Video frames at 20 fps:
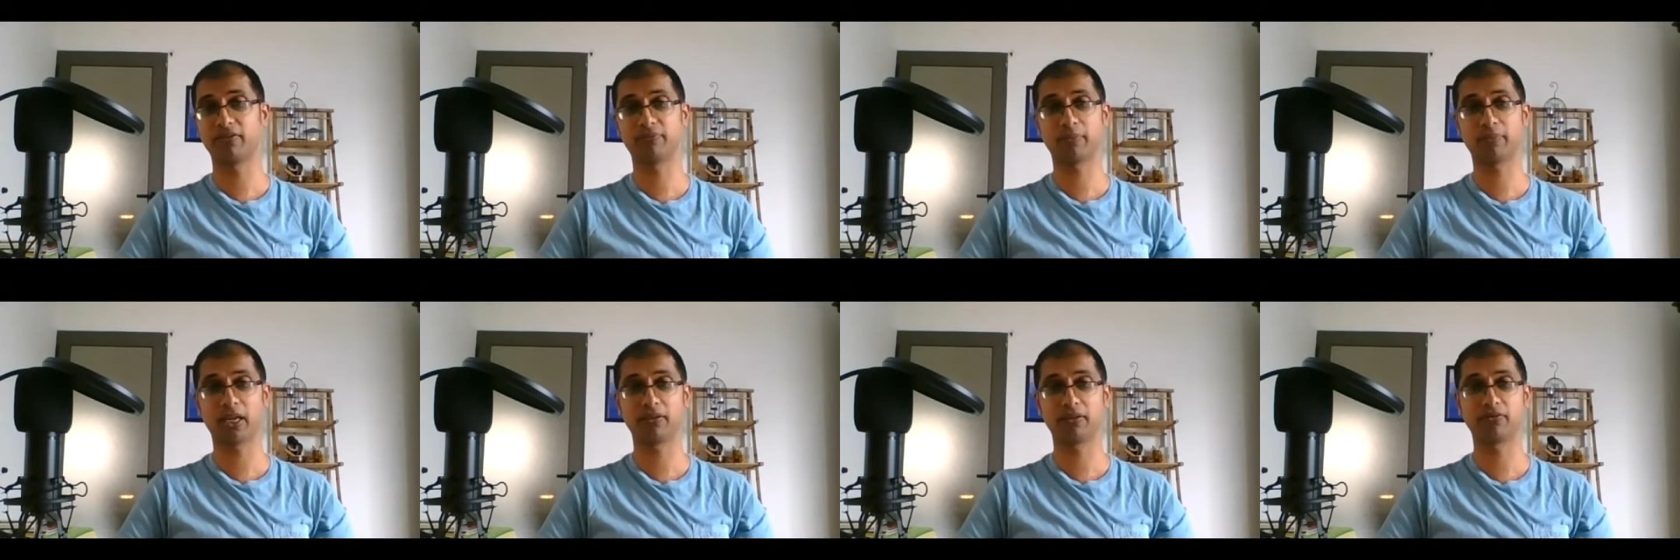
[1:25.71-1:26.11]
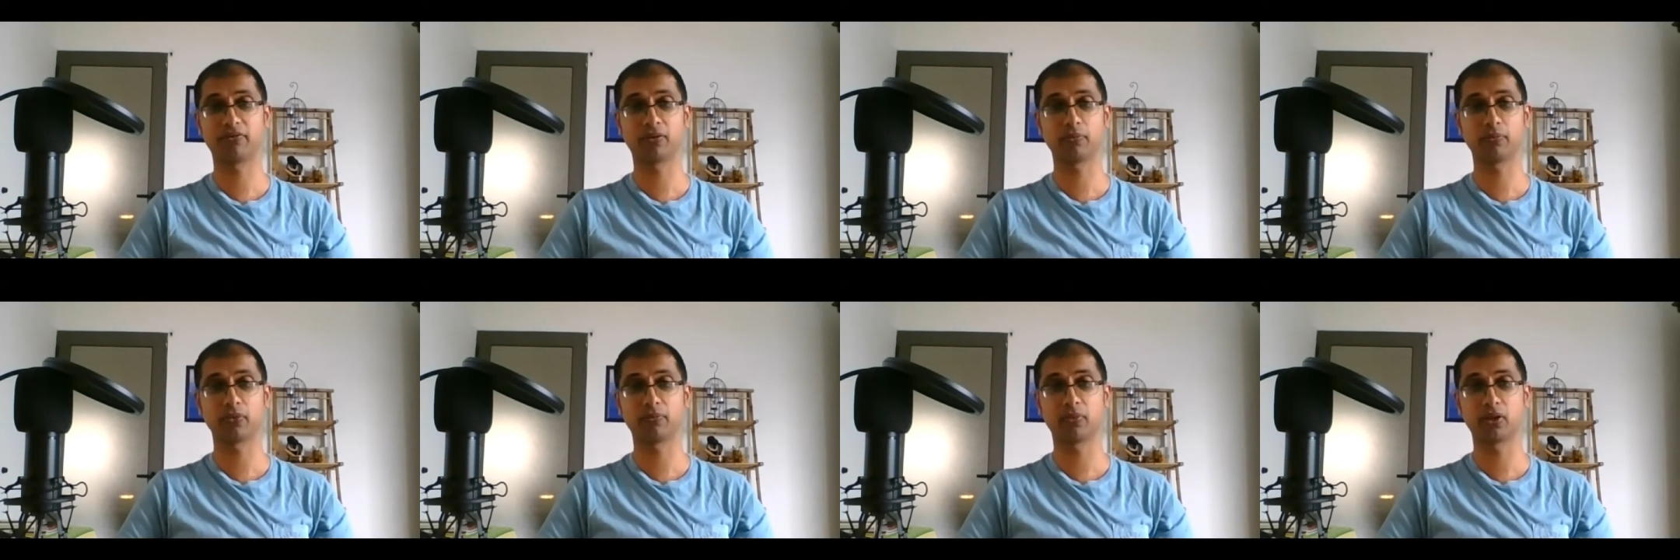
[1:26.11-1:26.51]
pain
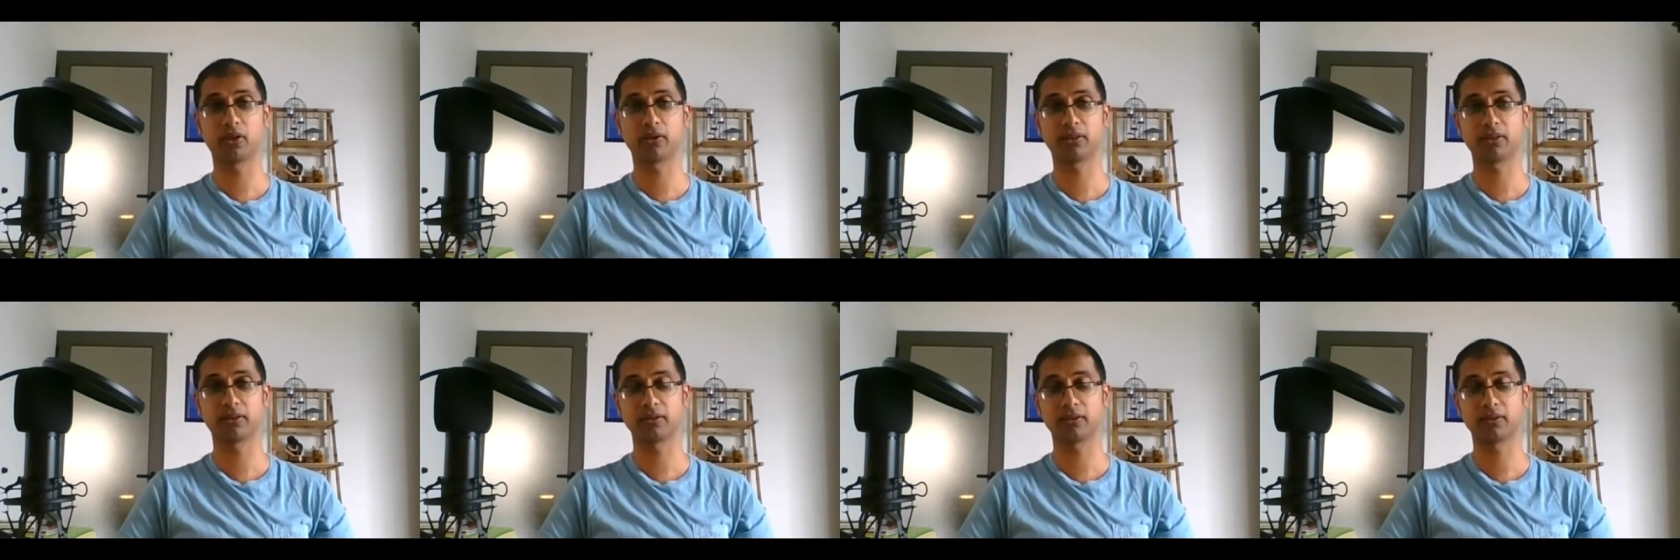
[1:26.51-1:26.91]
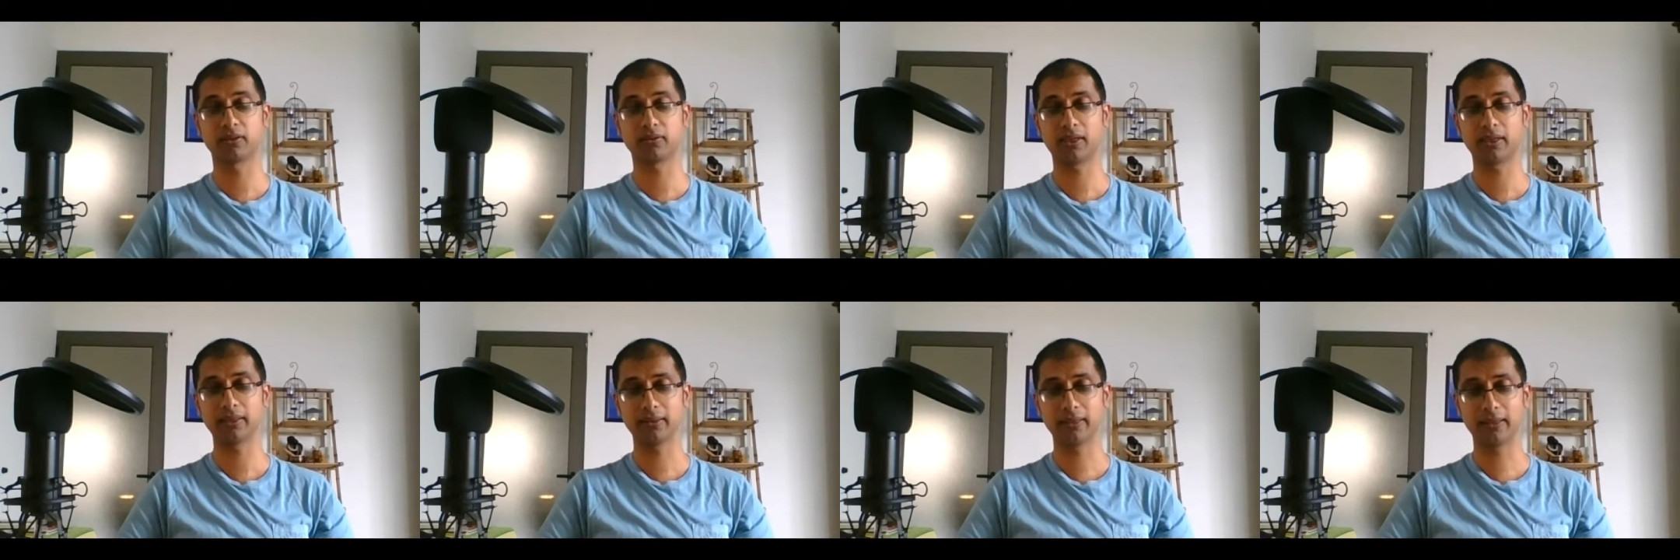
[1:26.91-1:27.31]
from the body. All
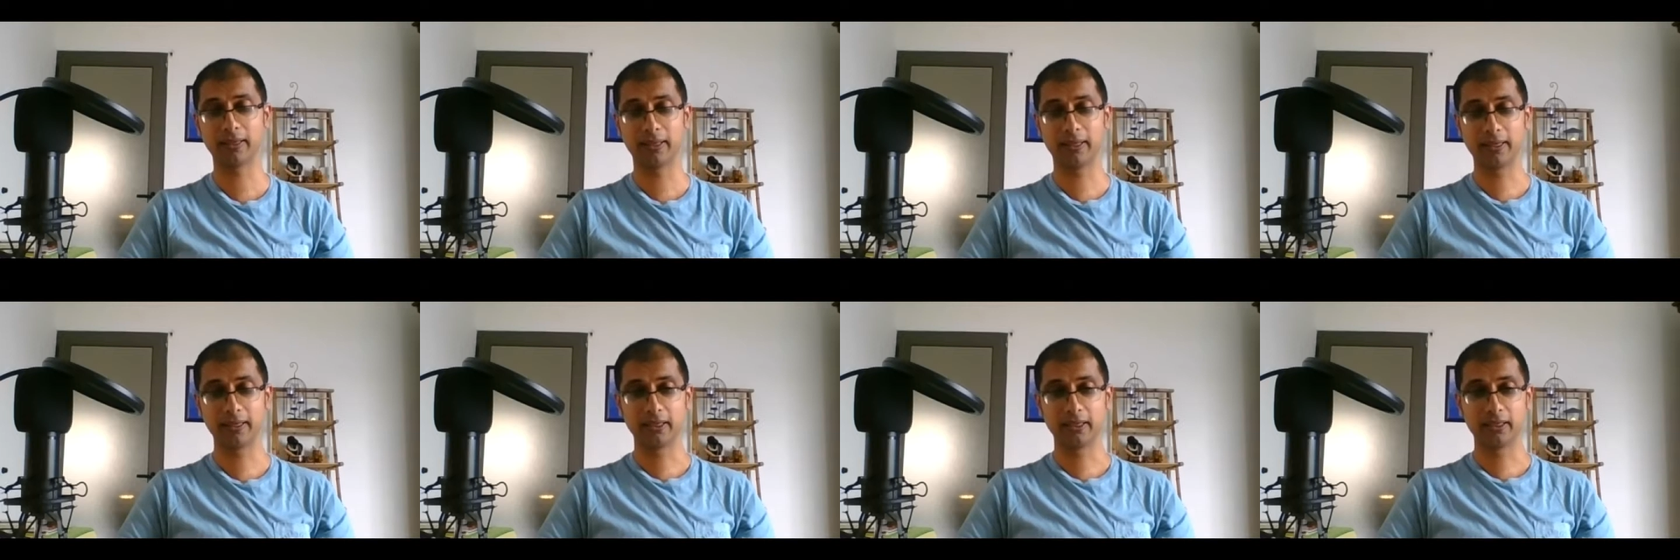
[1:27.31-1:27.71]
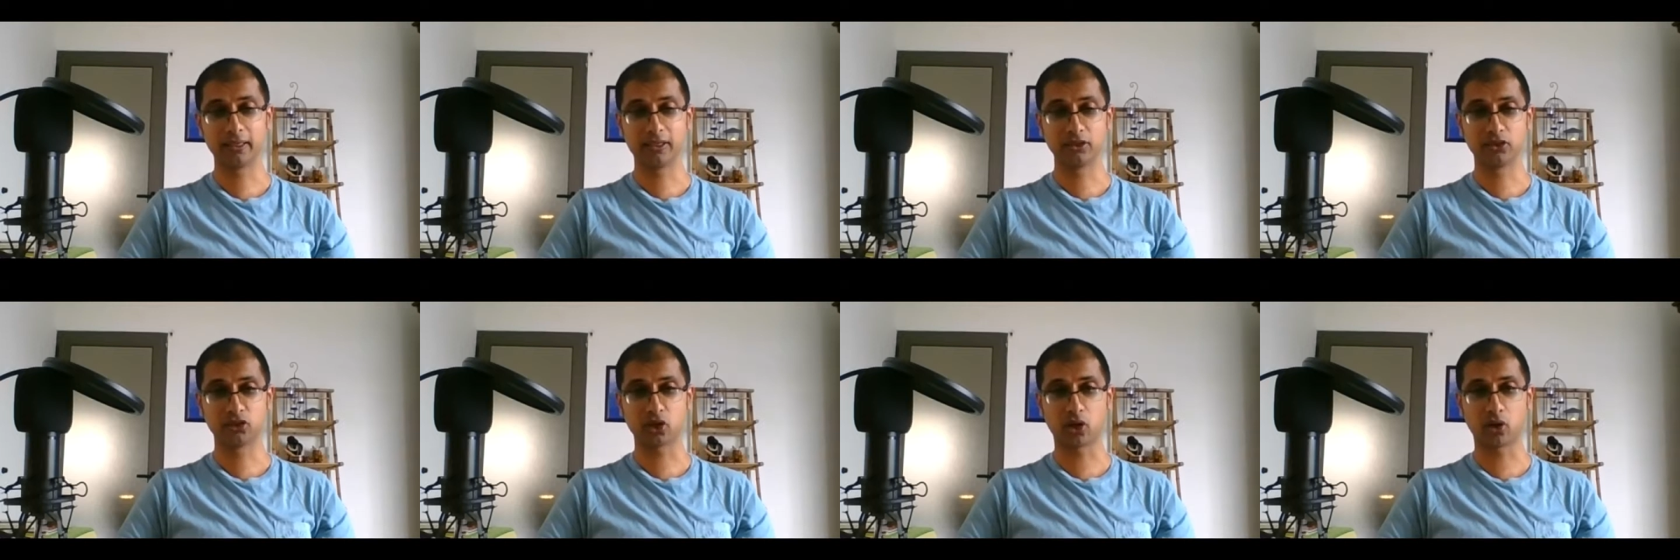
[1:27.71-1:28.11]
right.
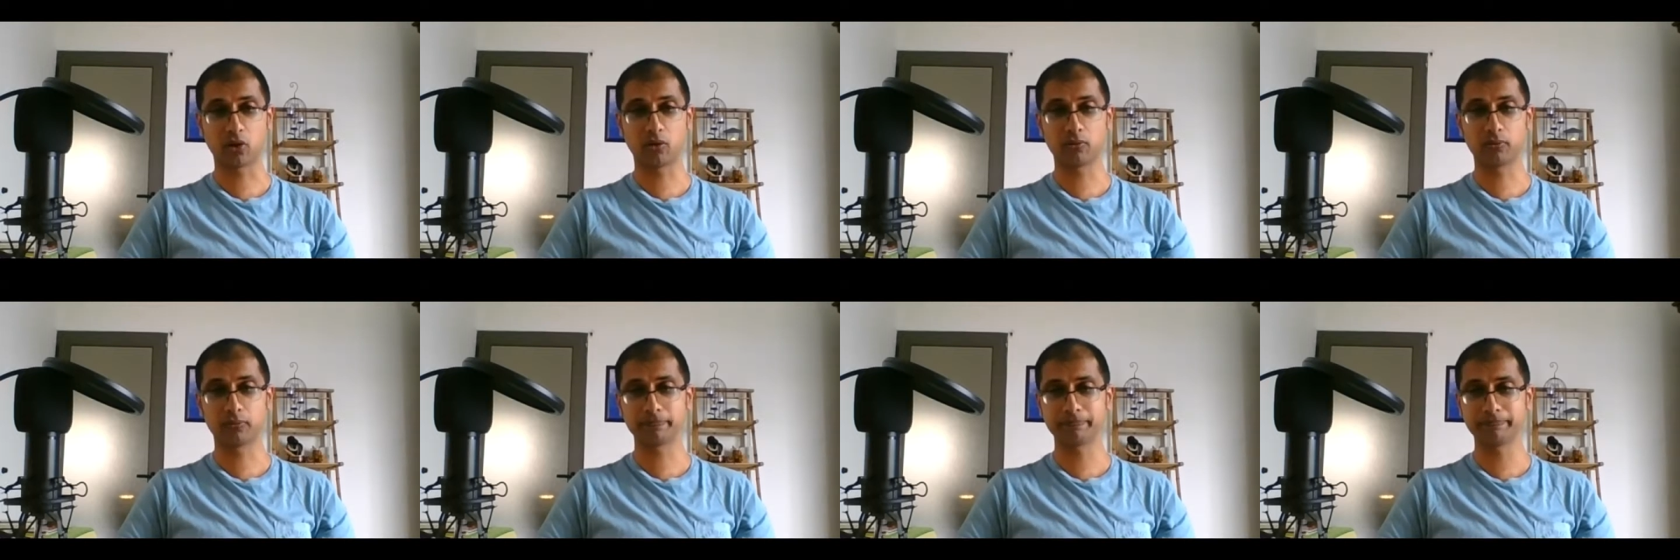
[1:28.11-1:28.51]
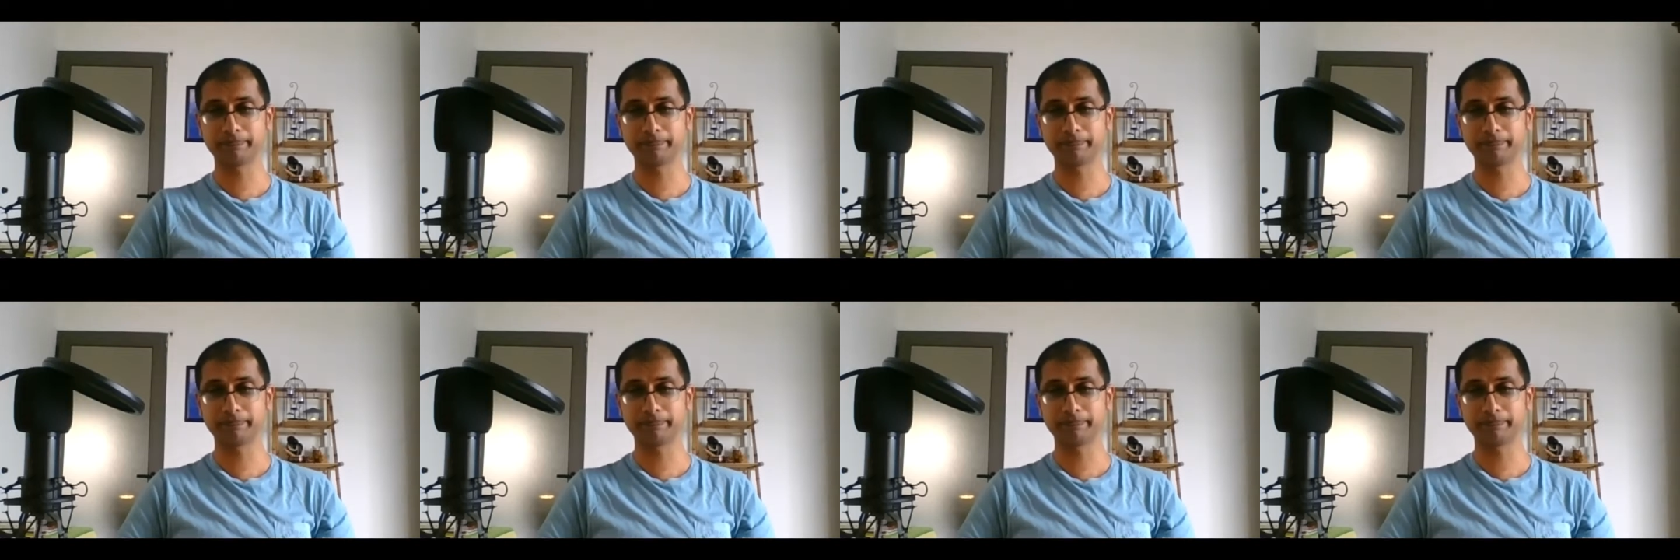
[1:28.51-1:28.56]
So